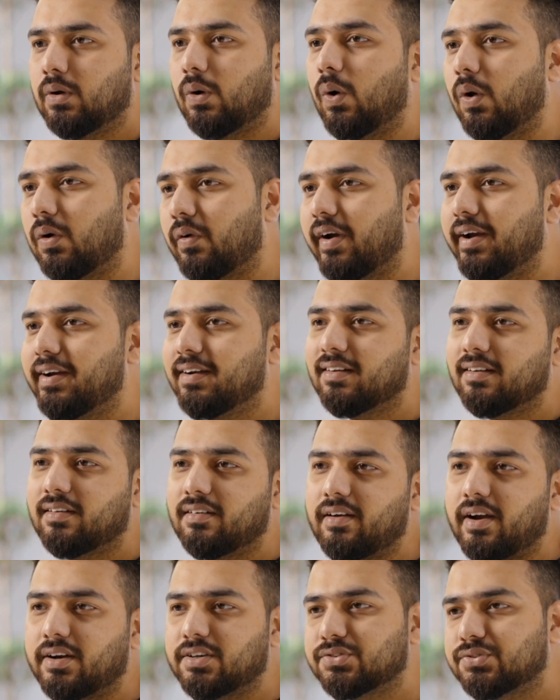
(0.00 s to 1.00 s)
Alright,
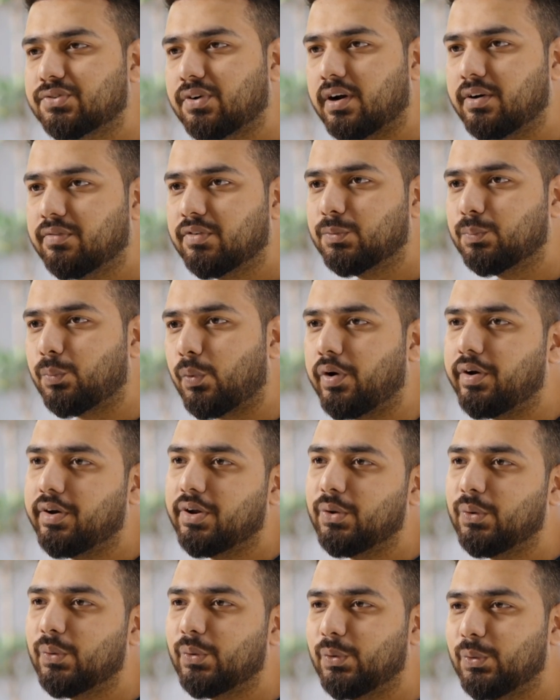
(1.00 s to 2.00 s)
let's start with
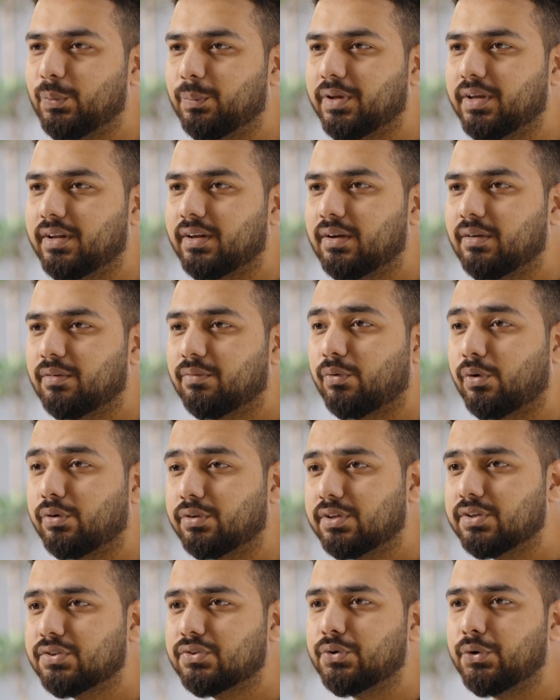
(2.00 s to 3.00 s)
pointing your domain. For
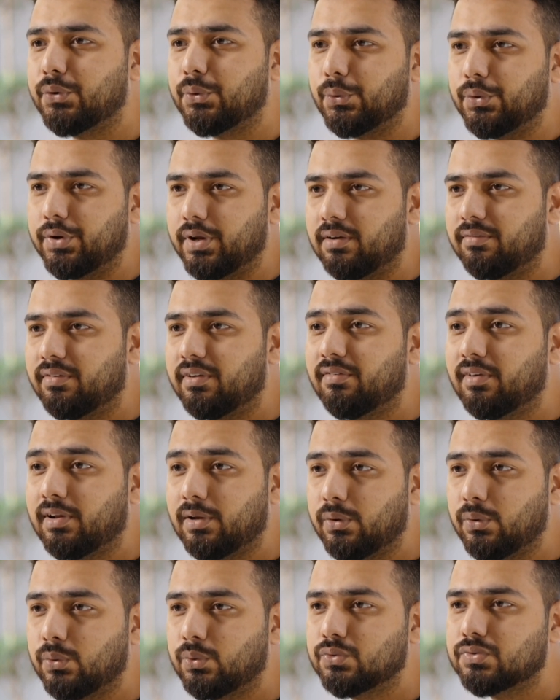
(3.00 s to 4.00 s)
this tutorial, we will
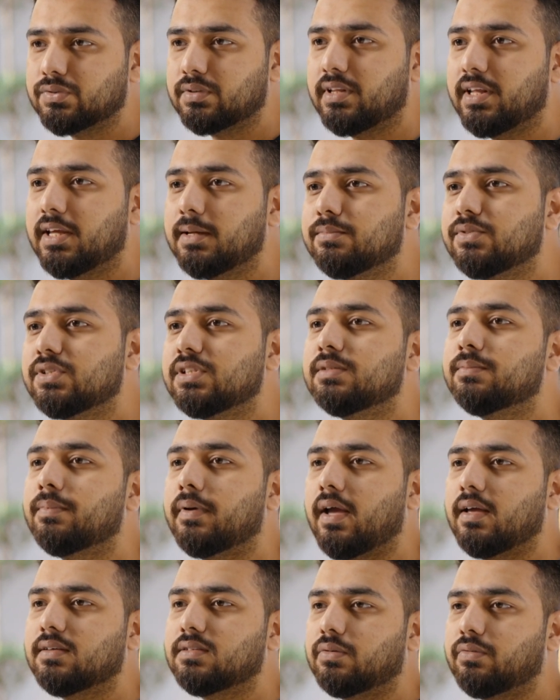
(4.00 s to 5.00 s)
use Namecheap
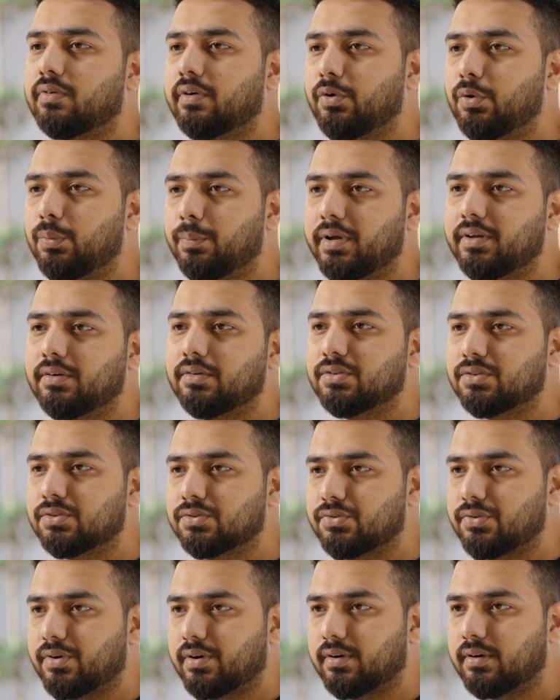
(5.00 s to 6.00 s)
as our domain
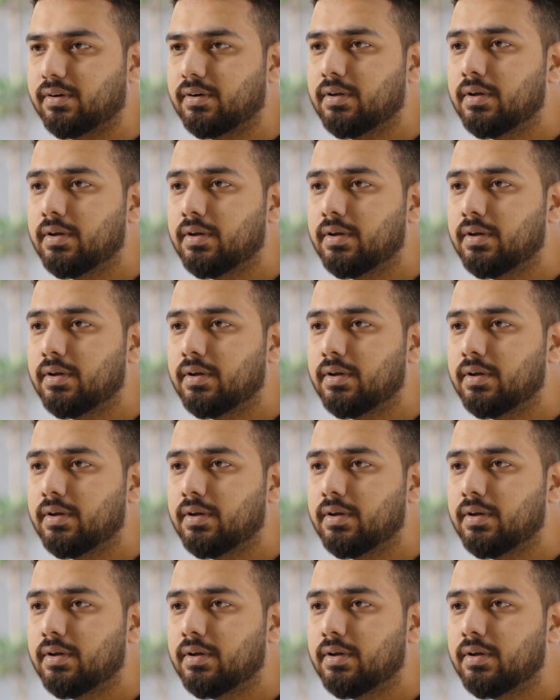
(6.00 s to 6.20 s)
registrar.